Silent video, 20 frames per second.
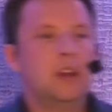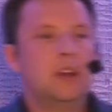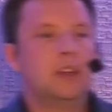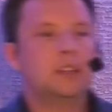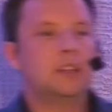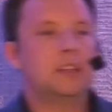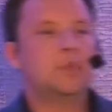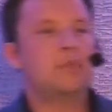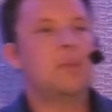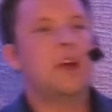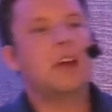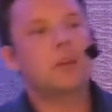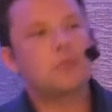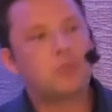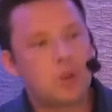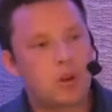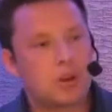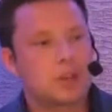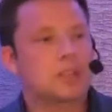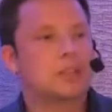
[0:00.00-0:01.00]
is the main
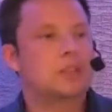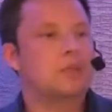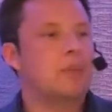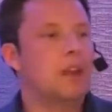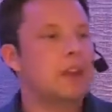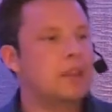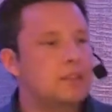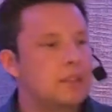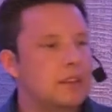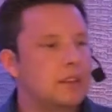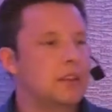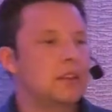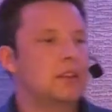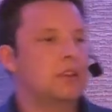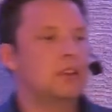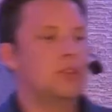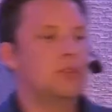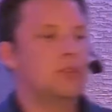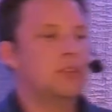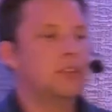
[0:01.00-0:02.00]
products, the main thing that
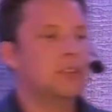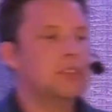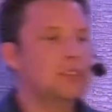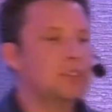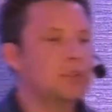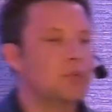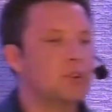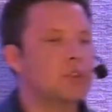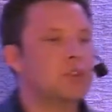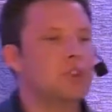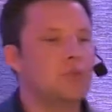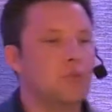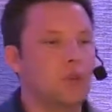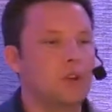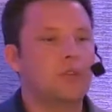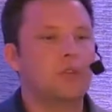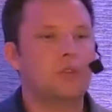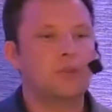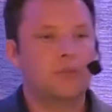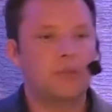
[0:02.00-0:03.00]
they do. And this is what you
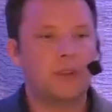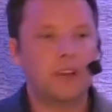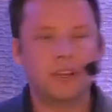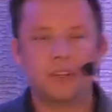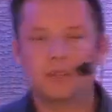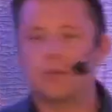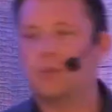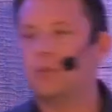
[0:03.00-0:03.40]
want to reflect